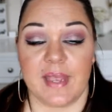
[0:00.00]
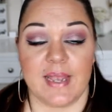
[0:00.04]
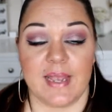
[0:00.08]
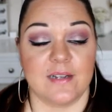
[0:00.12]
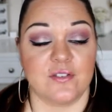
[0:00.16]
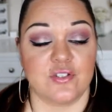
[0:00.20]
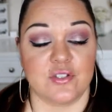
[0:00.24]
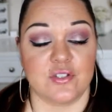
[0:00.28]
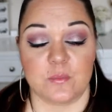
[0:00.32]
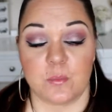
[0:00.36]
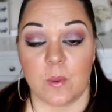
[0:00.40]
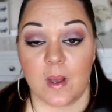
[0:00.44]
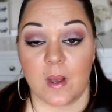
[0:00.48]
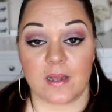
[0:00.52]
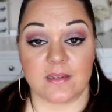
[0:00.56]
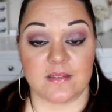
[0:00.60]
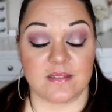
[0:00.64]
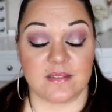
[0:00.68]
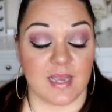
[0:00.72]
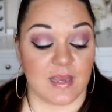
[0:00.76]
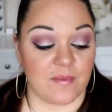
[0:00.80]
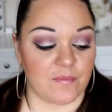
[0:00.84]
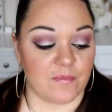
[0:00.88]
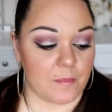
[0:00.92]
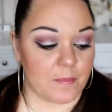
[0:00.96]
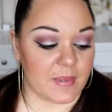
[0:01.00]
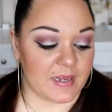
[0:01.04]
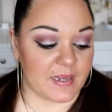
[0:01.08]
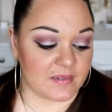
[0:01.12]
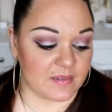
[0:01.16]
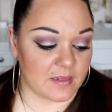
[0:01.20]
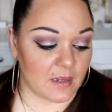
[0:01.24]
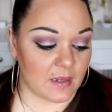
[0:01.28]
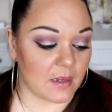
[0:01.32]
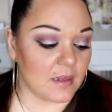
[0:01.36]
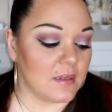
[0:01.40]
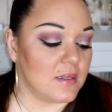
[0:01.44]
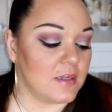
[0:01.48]
that it just works even
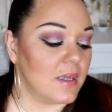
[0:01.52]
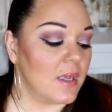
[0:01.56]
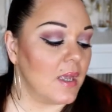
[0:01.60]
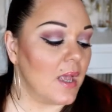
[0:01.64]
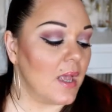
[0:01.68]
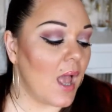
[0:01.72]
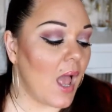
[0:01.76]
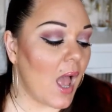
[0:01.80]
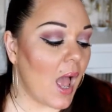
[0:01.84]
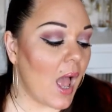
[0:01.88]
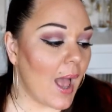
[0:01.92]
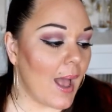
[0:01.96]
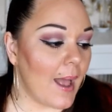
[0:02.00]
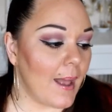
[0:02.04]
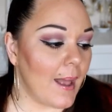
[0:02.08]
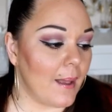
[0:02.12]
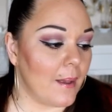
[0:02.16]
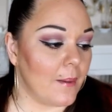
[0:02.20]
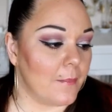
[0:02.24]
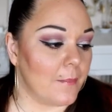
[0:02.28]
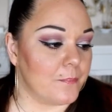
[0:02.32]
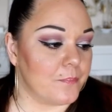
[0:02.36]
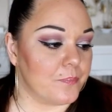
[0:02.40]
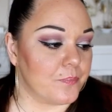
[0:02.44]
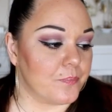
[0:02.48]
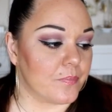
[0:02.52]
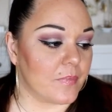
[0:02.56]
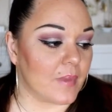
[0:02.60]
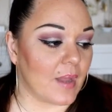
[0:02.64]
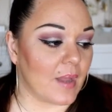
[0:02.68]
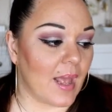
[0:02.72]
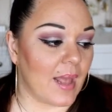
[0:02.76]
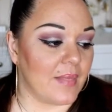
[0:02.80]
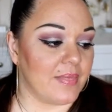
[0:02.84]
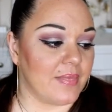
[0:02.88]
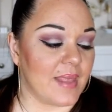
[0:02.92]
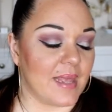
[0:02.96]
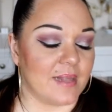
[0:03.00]
better.
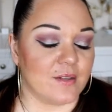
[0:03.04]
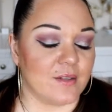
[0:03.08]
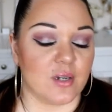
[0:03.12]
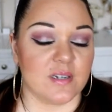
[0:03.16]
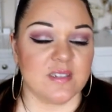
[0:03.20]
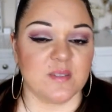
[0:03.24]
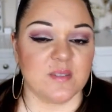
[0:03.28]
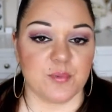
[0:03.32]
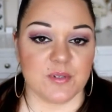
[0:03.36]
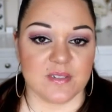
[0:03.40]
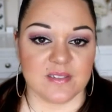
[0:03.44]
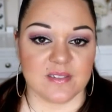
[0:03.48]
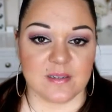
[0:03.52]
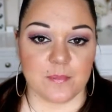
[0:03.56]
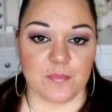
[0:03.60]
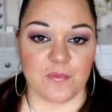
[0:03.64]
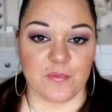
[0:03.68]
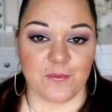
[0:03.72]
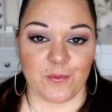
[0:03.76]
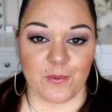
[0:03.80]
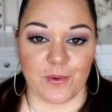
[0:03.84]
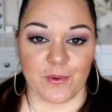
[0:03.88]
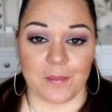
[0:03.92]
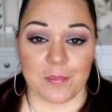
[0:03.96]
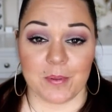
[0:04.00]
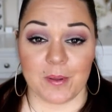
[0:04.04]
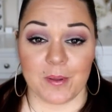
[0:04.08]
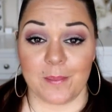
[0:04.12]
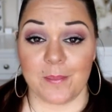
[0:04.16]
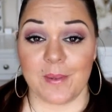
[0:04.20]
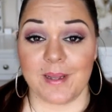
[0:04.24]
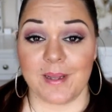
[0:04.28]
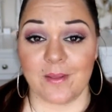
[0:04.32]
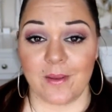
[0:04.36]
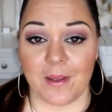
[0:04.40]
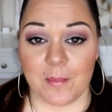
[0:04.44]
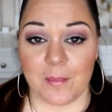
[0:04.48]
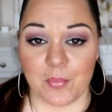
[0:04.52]
And then I spritz it before I apply
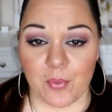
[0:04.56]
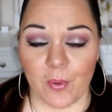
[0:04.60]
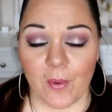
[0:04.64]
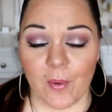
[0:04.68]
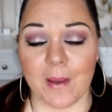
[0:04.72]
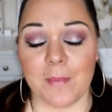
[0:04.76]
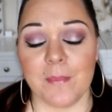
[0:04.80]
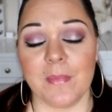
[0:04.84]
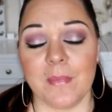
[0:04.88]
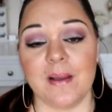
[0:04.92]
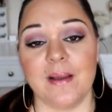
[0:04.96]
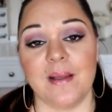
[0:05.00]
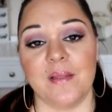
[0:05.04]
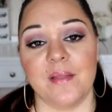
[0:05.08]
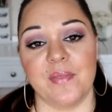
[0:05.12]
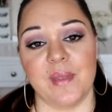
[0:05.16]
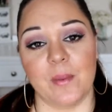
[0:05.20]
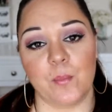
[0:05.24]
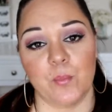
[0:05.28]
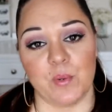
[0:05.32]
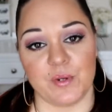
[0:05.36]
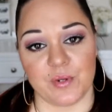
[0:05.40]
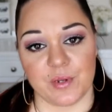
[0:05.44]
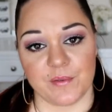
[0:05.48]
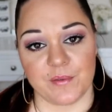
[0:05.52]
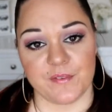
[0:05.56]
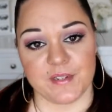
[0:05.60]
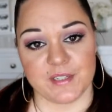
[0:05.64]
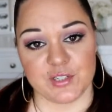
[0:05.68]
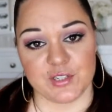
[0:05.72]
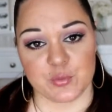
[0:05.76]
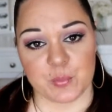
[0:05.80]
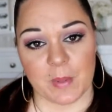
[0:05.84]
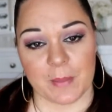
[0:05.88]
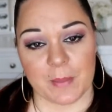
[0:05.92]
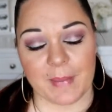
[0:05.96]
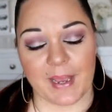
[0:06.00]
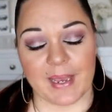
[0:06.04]
my light primer, and then when I
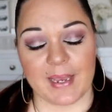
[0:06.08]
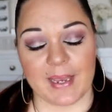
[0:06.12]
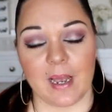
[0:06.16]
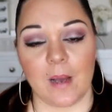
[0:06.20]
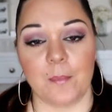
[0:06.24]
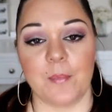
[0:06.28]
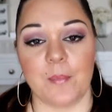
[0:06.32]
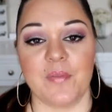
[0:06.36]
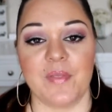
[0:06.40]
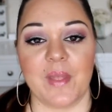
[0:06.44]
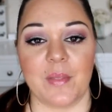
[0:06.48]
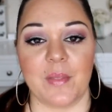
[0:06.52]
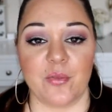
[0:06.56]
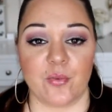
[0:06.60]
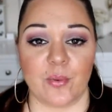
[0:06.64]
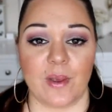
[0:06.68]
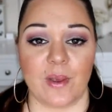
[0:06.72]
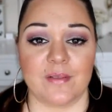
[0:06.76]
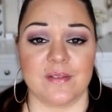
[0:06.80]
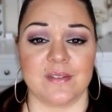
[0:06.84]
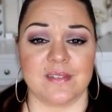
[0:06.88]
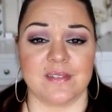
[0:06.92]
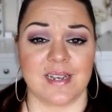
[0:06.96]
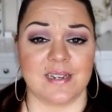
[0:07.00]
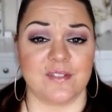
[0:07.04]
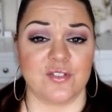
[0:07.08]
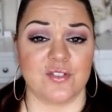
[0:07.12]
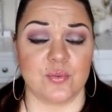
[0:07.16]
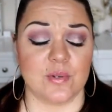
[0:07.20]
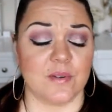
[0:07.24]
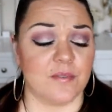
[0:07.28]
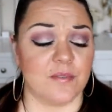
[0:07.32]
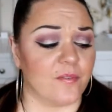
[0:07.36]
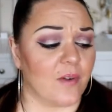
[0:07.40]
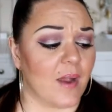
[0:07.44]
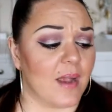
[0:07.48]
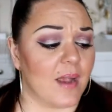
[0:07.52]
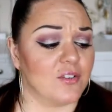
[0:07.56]
finish my makeup, and then throughout the day to
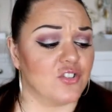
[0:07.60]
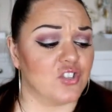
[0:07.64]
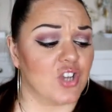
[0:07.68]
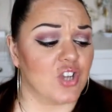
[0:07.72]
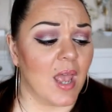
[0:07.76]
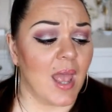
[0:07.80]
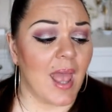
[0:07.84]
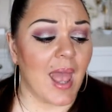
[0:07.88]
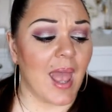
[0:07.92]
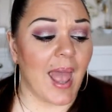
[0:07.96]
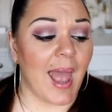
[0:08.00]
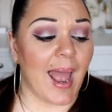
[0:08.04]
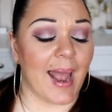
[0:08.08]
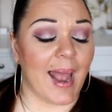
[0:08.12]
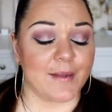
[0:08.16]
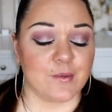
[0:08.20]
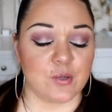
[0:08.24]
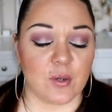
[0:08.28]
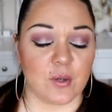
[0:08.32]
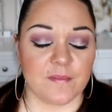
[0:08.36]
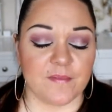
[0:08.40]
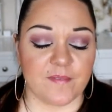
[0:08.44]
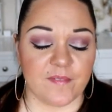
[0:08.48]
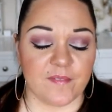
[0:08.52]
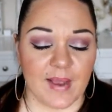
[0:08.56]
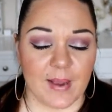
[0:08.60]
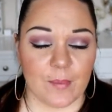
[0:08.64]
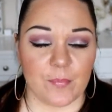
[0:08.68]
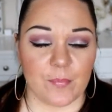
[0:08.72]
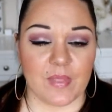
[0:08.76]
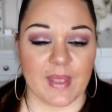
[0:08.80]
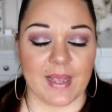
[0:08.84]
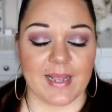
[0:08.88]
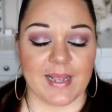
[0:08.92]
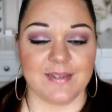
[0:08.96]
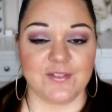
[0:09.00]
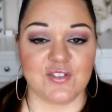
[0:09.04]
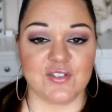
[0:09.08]
refresh. And I found
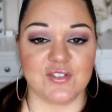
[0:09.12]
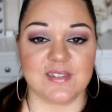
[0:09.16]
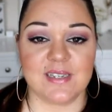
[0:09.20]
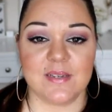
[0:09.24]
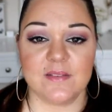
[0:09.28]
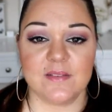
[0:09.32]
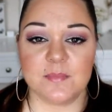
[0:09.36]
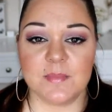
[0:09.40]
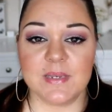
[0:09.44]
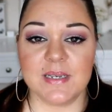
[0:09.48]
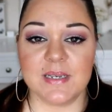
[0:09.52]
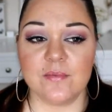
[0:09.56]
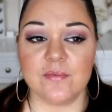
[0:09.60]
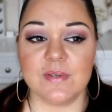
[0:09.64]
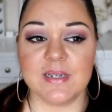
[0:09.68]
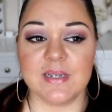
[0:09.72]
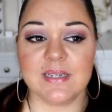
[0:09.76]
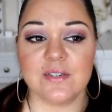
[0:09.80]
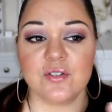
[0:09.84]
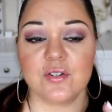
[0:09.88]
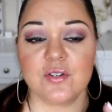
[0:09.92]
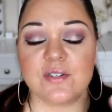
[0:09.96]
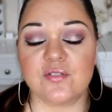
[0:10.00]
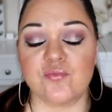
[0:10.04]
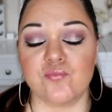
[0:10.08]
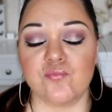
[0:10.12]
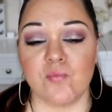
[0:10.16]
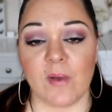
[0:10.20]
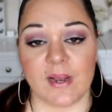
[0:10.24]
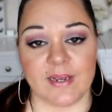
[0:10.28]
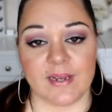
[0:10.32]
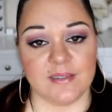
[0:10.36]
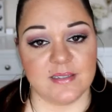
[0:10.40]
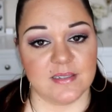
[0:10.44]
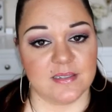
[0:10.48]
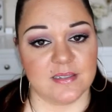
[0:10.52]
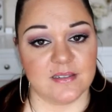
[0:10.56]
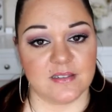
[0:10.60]
that it just gives me a really nice
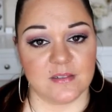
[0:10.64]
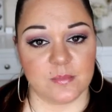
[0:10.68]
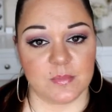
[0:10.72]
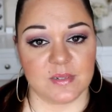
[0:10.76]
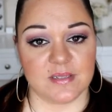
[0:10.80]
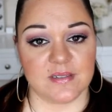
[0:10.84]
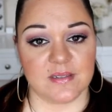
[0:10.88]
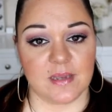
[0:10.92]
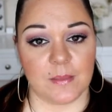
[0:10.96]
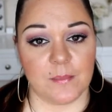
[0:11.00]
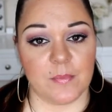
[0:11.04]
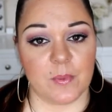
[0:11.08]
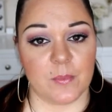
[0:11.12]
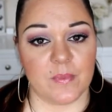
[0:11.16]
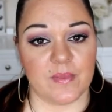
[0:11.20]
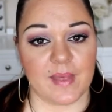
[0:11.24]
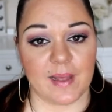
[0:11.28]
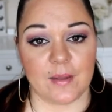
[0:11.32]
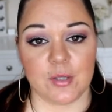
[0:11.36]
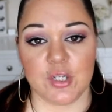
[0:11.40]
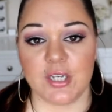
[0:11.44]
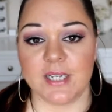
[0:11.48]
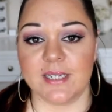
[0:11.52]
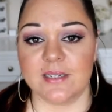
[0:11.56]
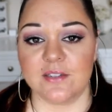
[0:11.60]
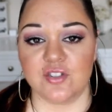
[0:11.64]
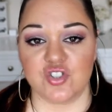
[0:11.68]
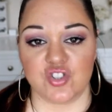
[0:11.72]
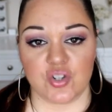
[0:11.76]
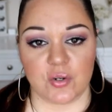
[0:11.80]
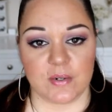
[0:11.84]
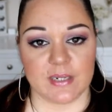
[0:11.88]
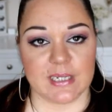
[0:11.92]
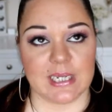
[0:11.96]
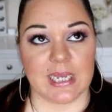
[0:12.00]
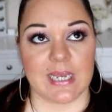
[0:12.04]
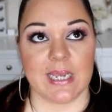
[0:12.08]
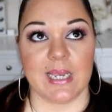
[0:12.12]
radiance to my skin, but without looking
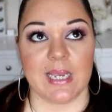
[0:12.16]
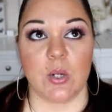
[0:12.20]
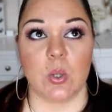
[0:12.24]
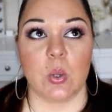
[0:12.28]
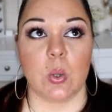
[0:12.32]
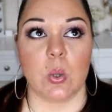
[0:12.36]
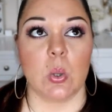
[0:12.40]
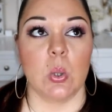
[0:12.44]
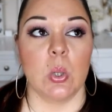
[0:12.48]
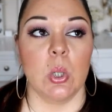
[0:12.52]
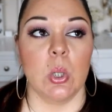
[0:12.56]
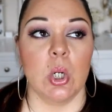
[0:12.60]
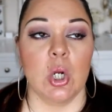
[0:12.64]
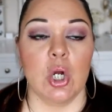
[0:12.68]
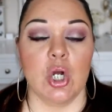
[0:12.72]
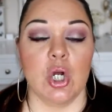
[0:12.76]
shiny or